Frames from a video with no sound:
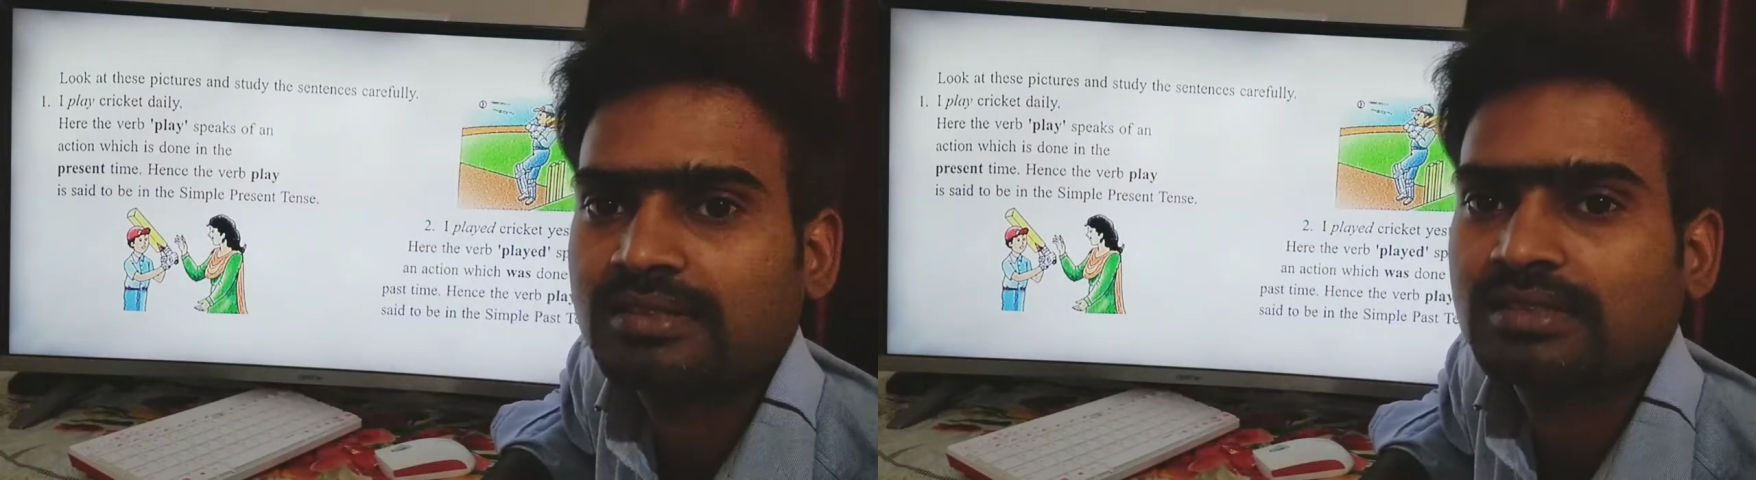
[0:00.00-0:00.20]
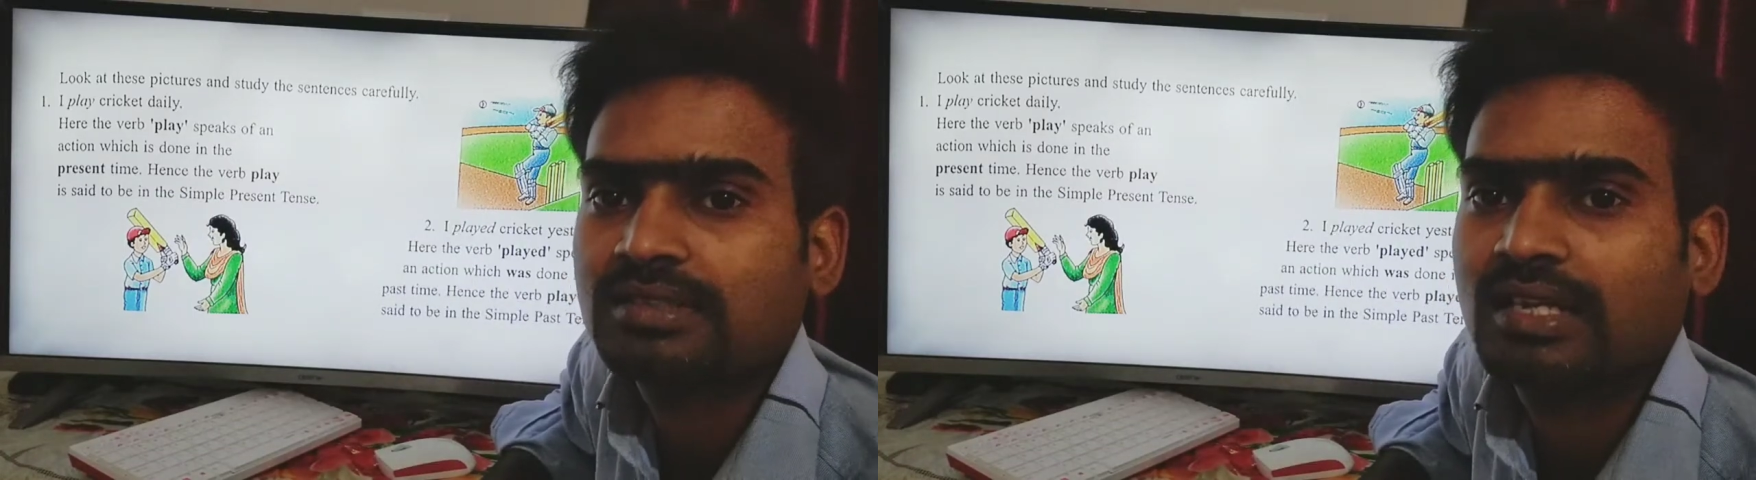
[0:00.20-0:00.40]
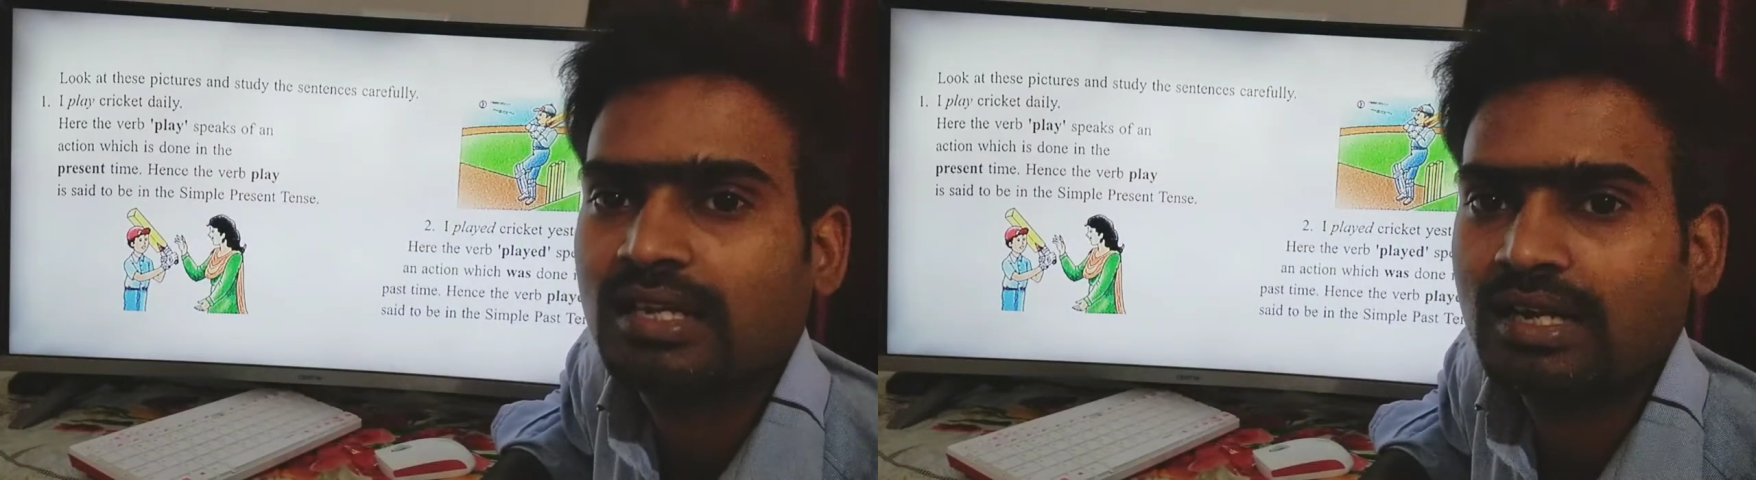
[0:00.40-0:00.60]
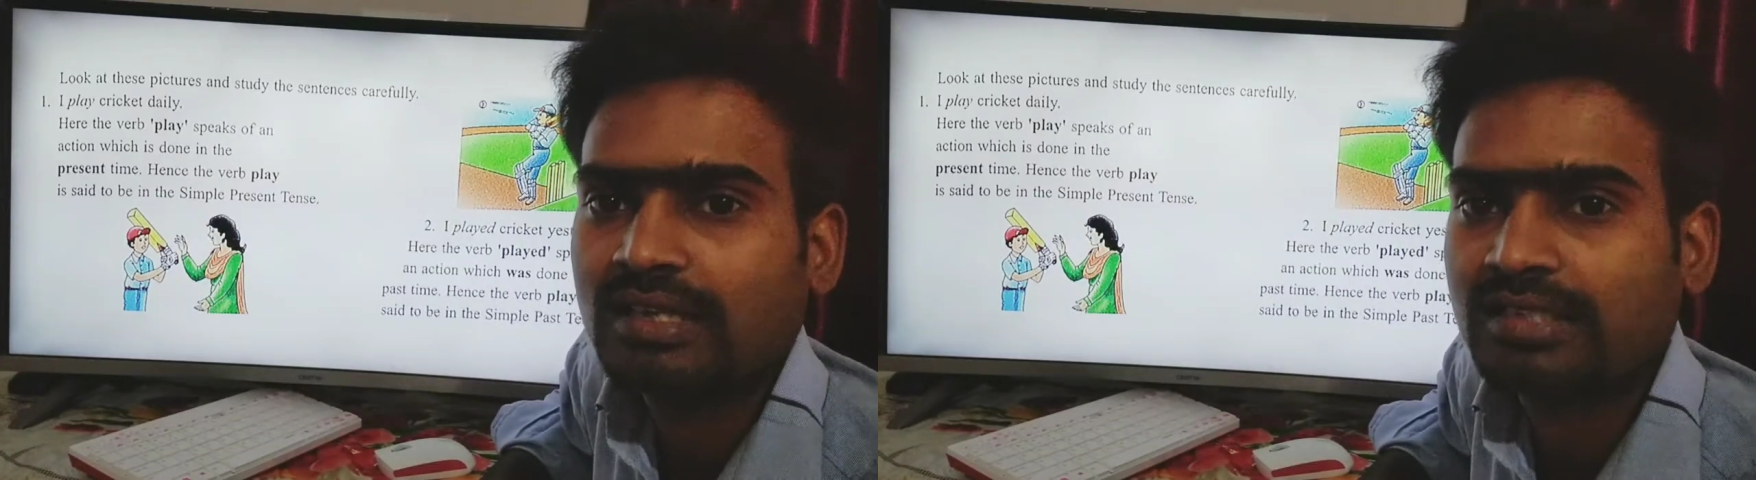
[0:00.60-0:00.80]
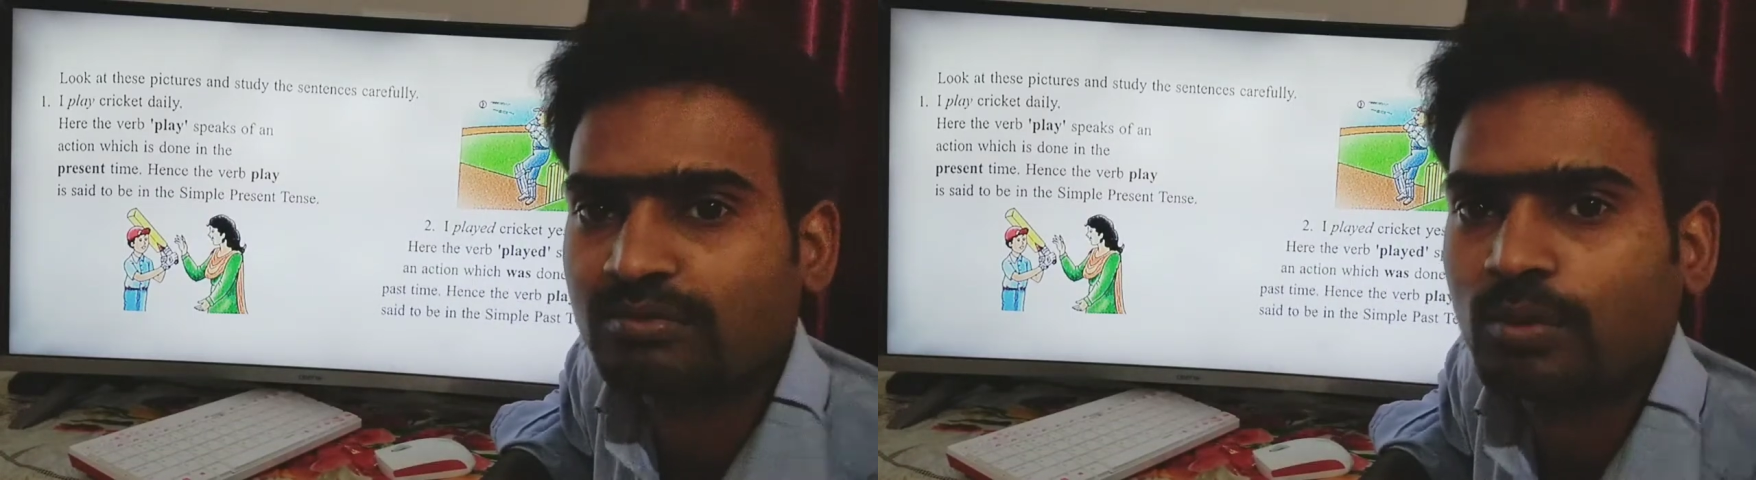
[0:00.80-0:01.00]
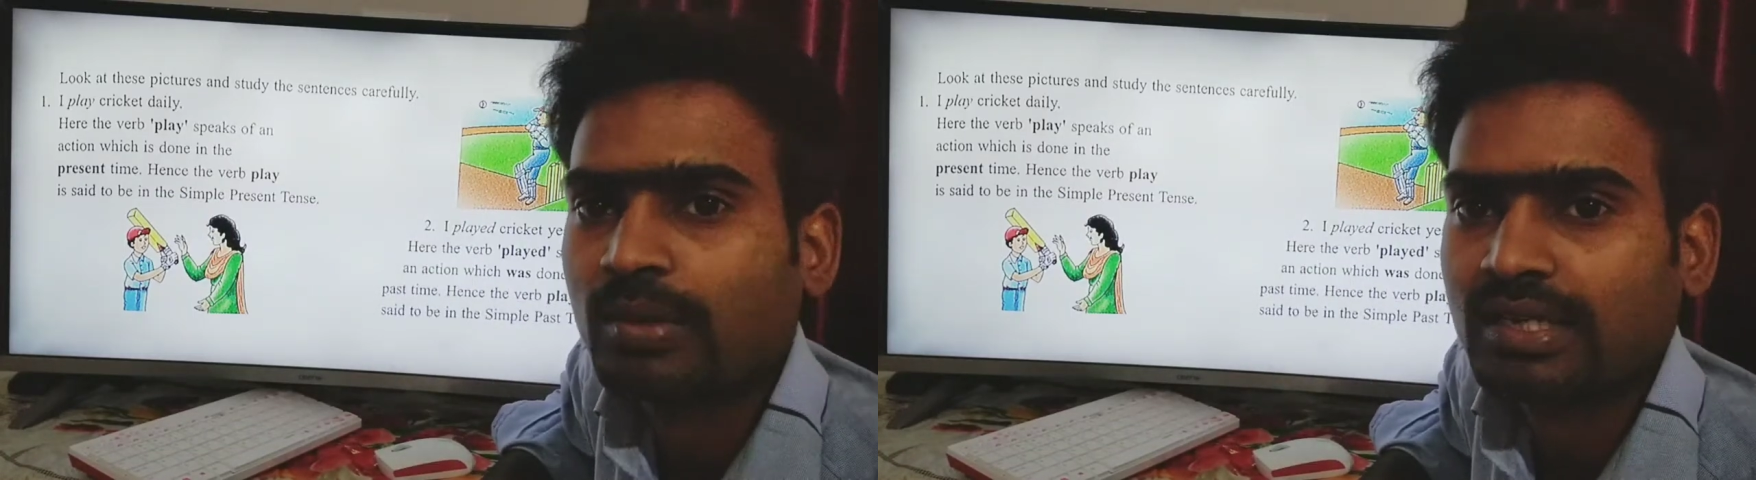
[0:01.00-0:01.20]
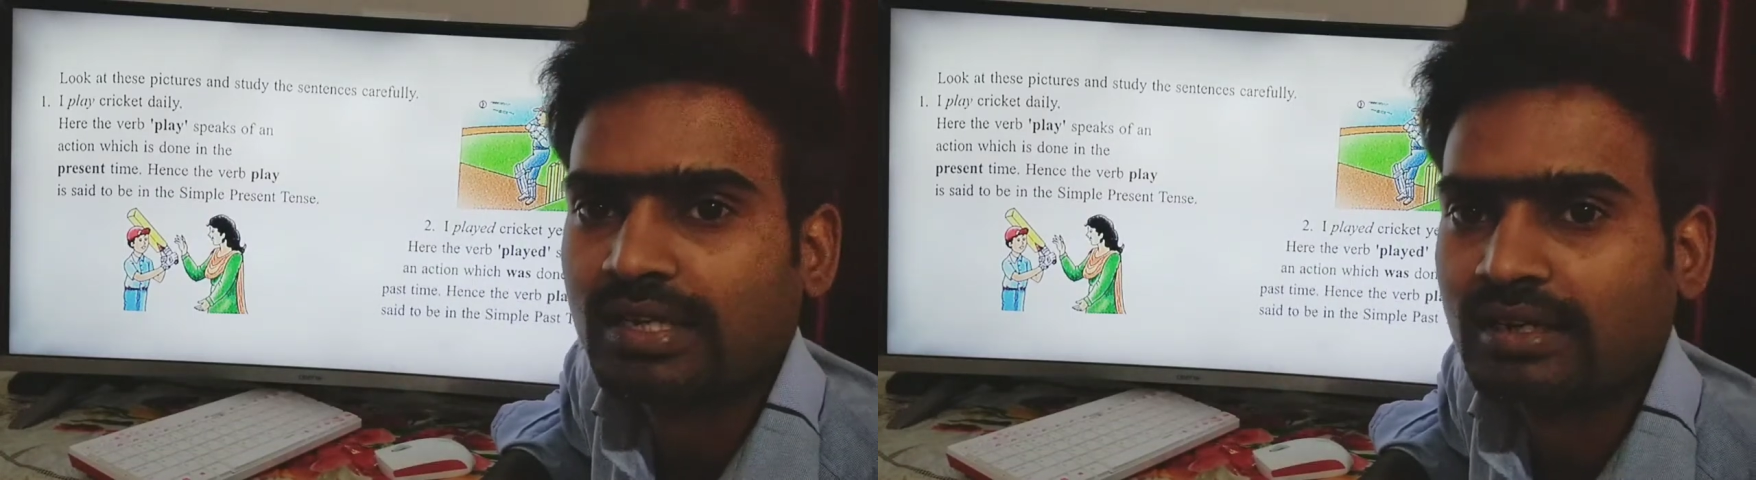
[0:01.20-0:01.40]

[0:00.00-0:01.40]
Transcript: sense at the moment,